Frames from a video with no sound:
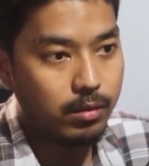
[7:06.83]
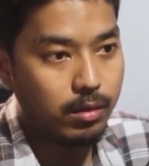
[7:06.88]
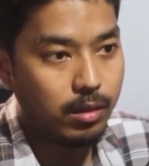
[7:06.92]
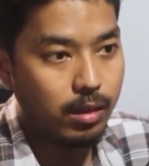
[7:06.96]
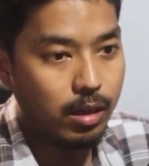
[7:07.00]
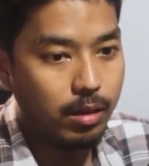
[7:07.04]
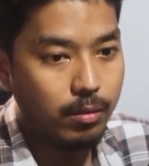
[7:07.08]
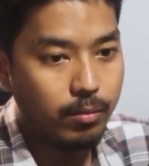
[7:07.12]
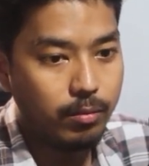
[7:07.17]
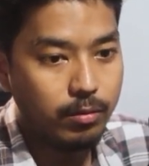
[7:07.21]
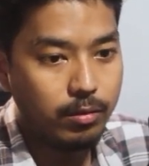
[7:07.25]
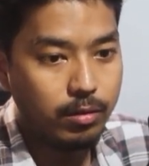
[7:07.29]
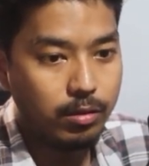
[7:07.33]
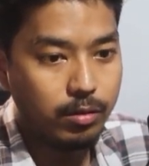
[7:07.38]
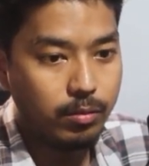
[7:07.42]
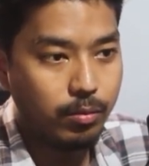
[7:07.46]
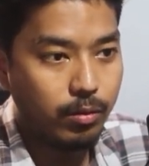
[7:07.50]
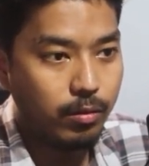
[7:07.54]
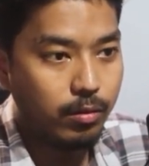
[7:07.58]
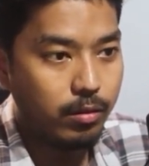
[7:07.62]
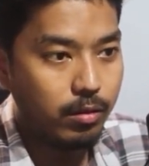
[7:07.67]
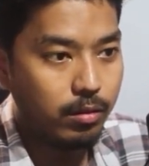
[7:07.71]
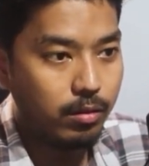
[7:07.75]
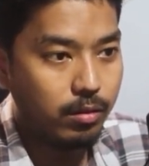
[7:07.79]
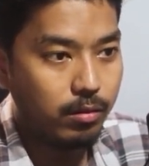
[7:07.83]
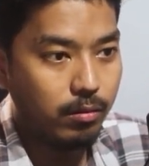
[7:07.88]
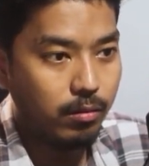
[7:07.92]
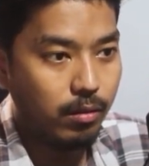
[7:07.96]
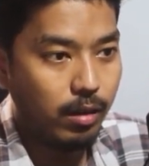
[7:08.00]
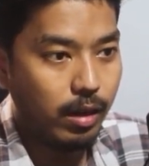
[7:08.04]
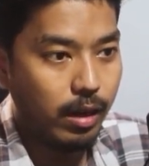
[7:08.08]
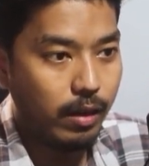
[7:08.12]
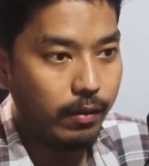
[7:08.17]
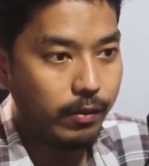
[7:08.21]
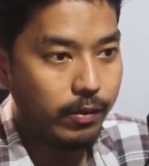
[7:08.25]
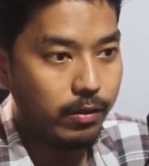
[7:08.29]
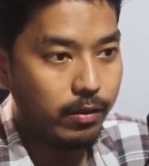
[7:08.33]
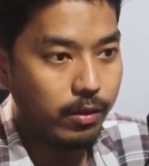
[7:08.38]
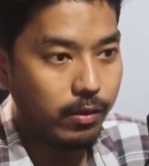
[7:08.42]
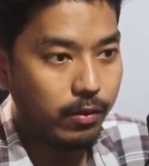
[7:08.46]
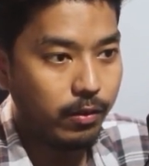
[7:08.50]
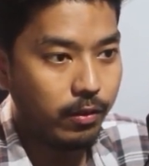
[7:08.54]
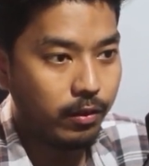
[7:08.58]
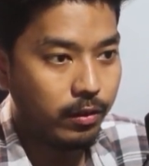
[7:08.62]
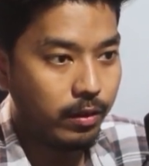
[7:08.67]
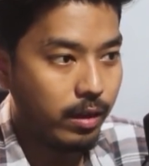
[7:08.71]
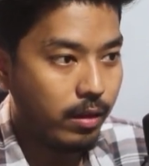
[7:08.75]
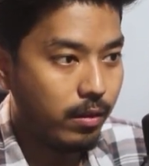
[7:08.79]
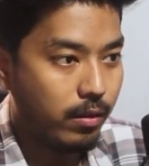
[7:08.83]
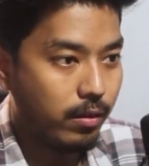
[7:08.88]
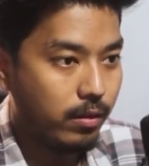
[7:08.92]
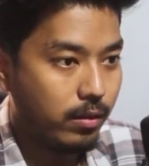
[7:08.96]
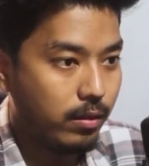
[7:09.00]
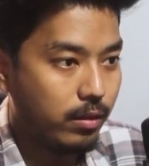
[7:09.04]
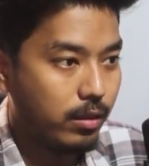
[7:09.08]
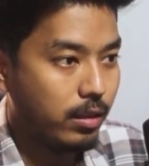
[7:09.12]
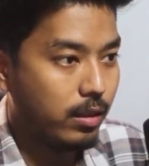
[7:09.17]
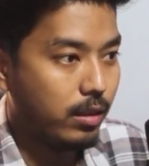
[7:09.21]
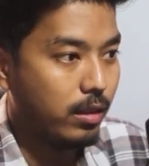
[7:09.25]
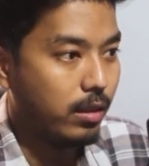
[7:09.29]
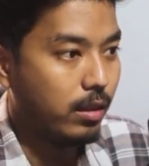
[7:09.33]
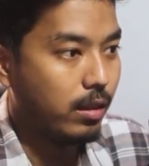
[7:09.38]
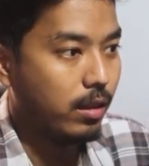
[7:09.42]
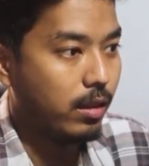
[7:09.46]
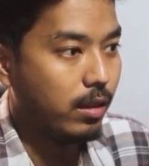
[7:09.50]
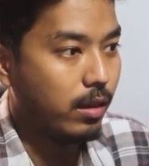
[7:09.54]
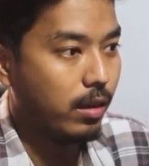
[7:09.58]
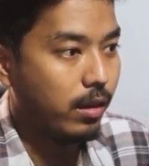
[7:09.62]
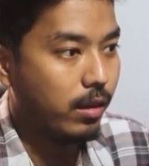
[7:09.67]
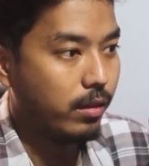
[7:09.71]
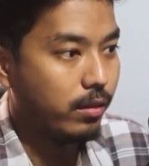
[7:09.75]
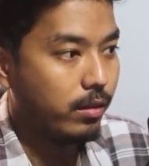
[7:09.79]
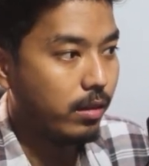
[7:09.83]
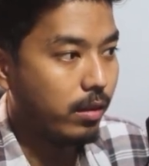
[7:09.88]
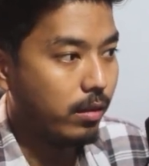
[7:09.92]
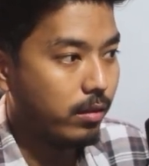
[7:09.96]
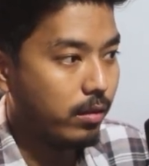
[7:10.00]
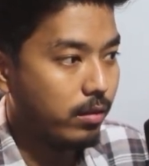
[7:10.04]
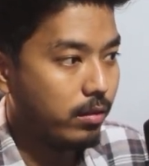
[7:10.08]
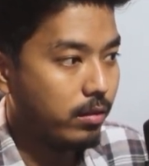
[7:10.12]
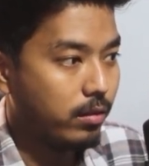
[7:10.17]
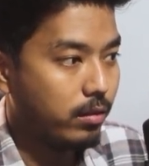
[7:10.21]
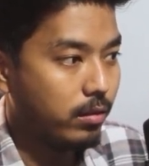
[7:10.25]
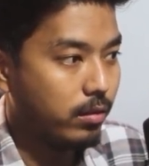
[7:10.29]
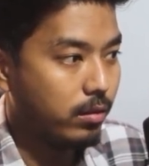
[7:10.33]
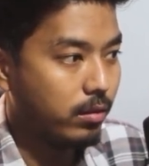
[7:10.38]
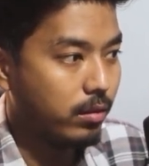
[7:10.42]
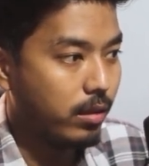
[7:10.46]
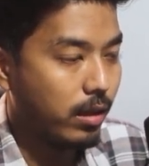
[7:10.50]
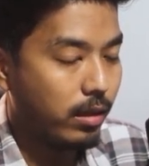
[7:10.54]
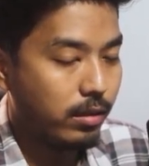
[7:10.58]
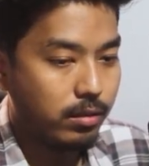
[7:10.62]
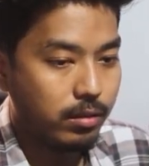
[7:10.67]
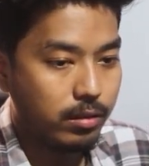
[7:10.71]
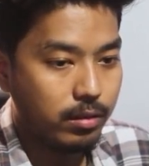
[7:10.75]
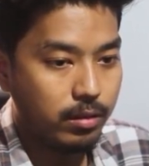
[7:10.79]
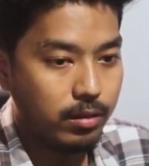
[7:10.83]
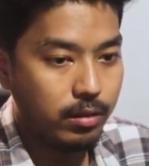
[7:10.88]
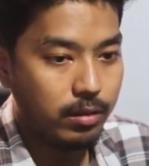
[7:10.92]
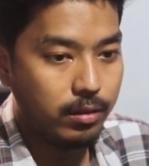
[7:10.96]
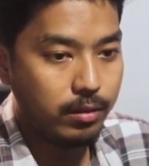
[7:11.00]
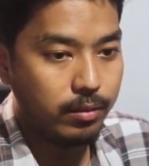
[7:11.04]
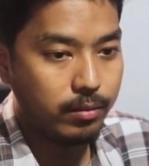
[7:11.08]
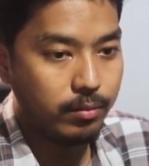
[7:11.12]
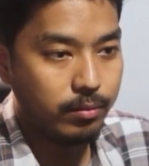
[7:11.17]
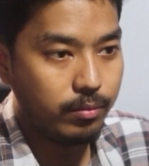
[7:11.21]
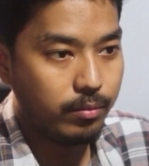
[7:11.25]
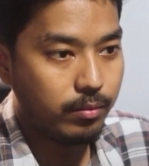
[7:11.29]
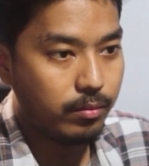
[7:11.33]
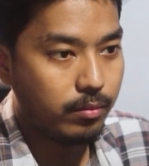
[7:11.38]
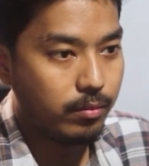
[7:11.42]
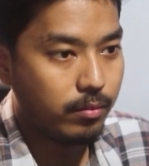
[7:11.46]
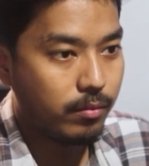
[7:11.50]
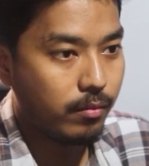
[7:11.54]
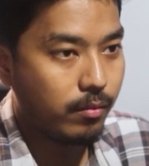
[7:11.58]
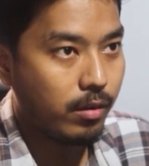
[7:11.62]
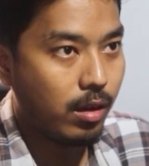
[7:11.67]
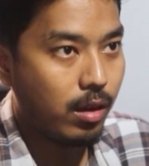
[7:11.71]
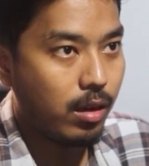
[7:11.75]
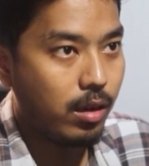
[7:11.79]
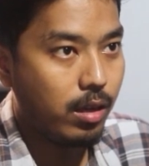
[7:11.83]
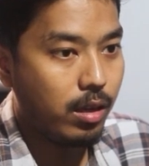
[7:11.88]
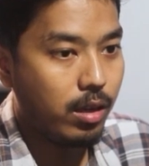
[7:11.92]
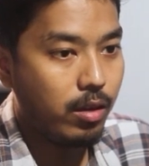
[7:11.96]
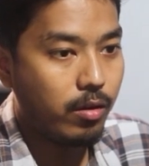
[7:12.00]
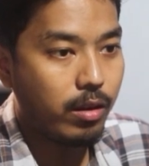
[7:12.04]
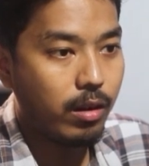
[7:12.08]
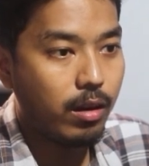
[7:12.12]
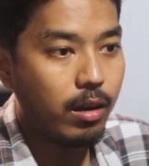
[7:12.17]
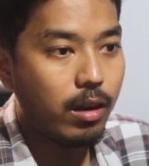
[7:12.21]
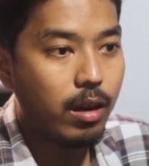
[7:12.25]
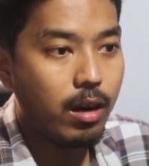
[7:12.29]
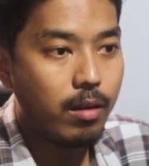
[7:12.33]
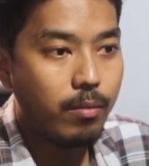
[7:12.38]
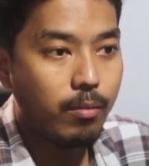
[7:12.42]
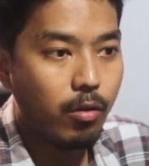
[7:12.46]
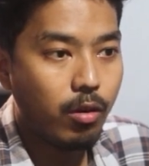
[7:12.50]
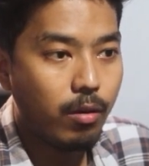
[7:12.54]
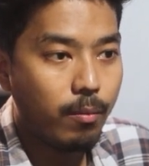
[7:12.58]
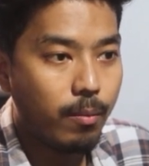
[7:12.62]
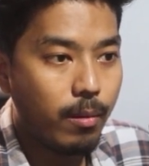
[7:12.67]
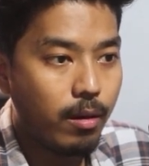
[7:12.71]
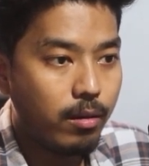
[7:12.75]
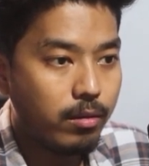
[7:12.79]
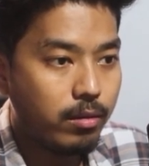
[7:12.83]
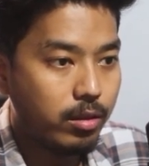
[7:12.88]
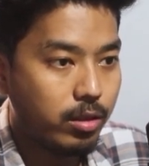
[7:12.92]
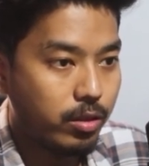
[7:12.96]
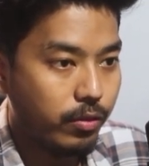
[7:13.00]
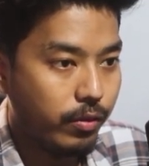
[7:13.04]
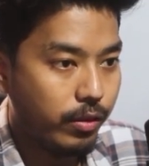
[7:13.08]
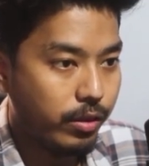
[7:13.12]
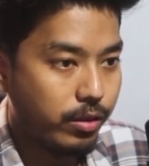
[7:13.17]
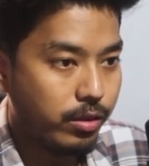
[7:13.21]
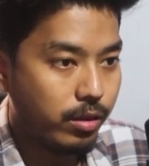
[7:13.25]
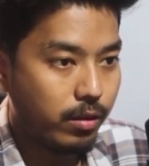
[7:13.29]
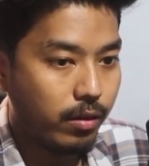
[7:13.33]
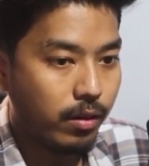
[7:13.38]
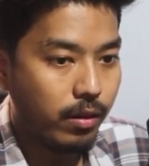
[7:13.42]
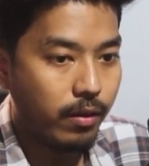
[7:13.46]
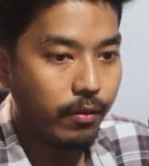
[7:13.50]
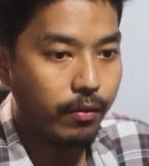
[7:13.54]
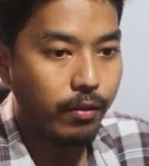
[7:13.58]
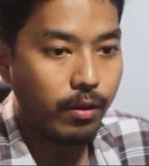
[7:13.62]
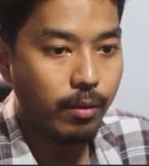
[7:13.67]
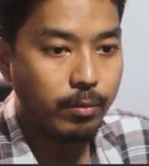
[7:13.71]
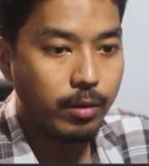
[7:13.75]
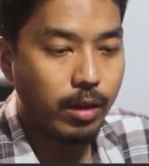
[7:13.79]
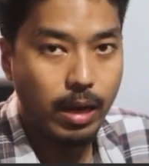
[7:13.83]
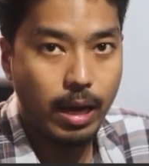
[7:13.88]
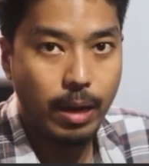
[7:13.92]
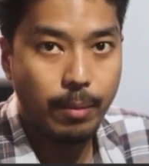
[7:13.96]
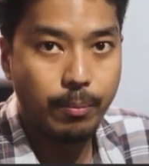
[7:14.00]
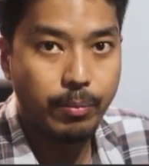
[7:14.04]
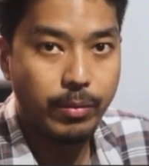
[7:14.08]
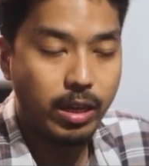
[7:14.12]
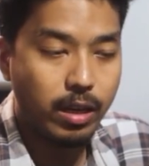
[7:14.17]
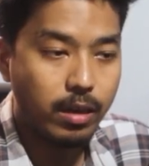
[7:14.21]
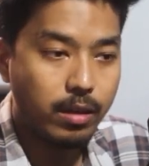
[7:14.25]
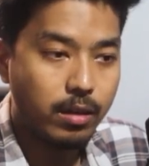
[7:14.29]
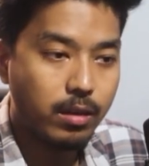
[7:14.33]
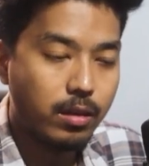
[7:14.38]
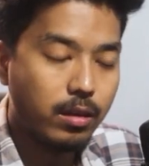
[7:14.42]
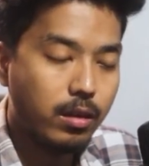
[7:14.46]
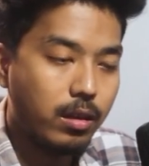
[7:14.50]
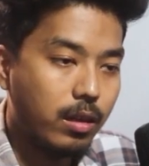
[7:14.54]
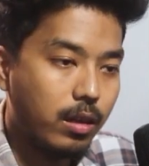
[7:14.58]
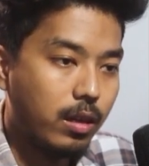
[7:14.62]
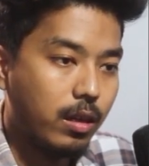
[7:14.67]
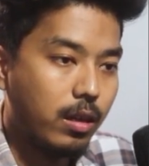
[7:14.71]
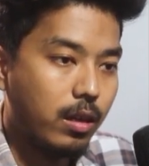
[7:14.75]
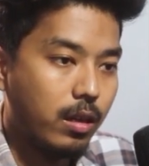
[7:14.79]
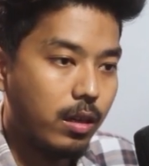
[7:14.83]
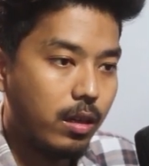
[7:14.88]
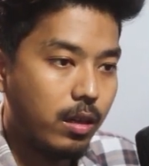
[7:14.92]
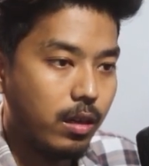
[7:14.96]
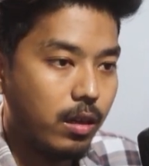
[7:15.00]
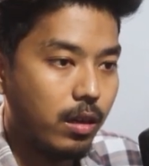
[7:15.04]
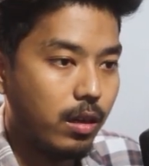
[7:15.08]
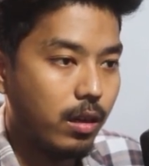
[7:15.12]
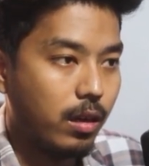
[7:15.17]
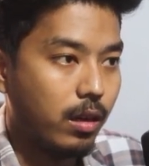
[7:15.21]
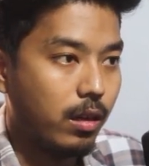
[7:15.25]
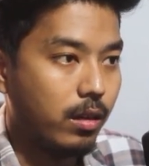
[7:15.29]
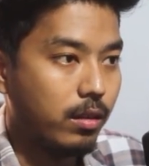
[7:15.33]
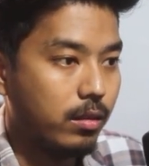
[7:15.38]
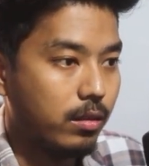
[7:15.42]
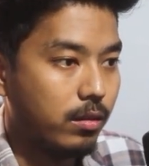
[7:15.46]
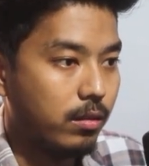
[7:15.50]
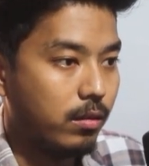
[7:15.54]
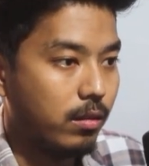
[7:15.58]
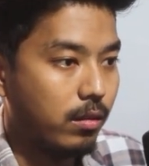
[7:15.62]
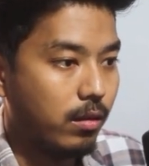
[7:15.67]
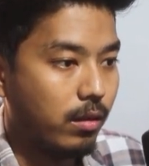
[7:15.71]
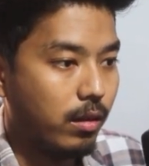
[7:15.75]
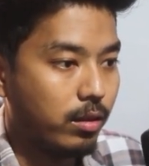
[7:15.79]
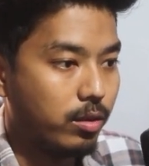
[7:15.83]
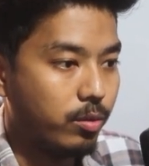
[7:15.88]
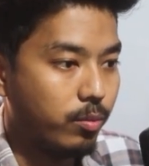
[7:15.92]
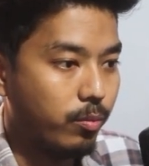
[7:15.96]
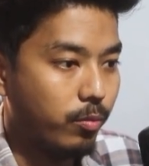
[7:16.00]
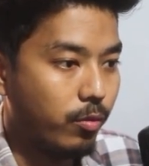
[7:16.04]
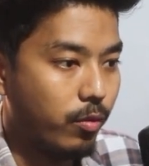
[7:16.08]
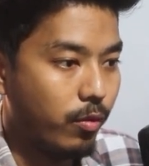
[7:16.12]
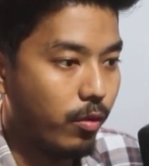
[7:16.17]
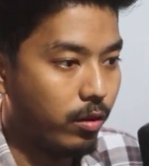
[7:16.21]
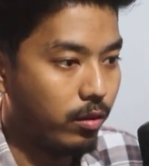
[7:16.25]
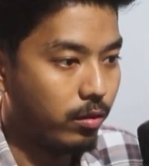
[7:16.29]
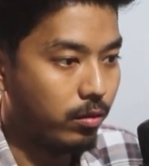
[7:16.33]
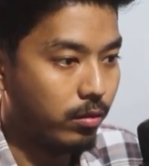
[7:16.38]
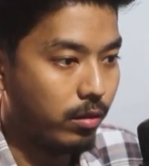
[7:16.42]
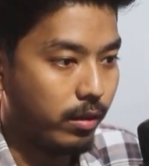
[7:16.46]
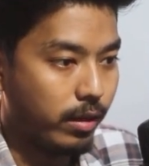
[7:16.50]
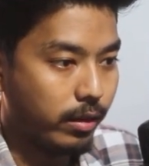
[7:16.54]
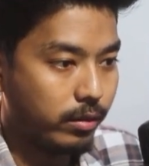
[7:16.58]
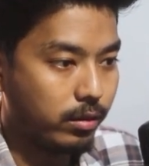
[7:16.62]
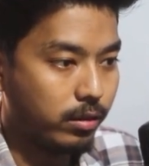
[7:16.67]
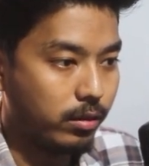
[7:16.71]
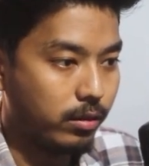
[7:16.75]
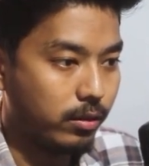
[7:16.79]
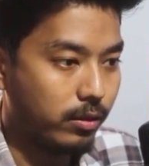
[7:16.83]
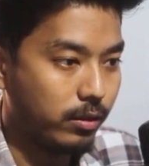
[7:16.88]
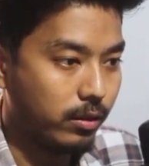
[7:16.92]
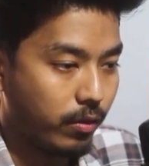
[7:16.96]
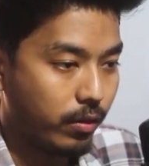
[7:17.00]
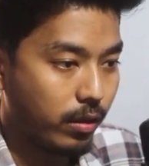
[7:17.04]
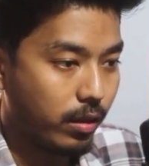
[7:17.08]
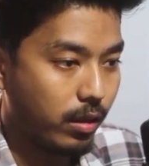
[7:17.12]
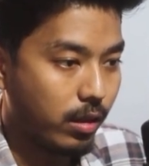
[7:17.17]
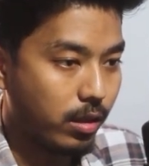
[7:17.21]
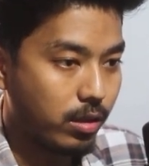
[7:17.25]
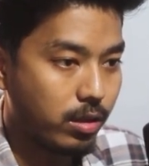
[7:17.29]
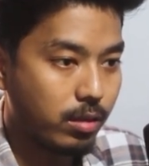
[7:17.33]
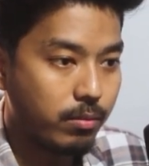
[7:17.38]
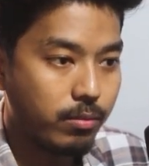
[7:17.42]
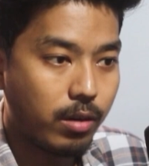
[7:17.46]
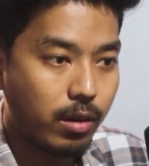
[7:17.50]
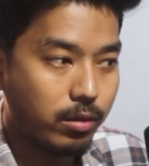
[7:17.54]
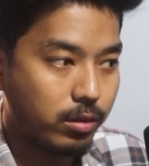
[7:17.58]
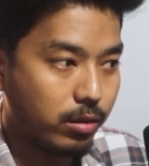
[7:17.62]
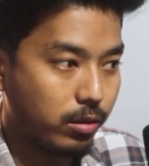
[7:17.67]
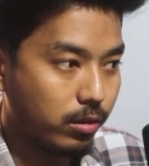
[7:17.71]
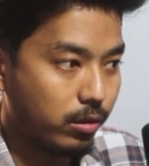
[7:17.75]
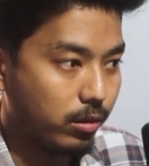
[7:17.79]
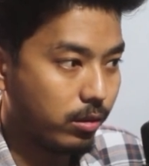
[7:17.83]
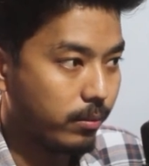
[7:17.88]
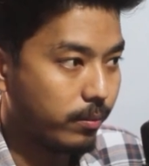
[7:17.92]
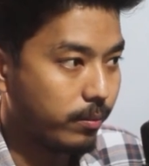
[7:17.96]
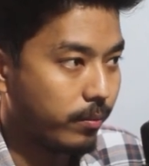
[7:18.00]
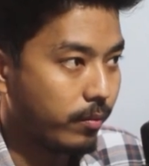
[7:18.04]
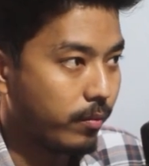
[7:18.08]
I'll just put it to left for now. And yeah, that's it. You can learn more about this feature from the MDN. And let's move on to the next. Custom cursors.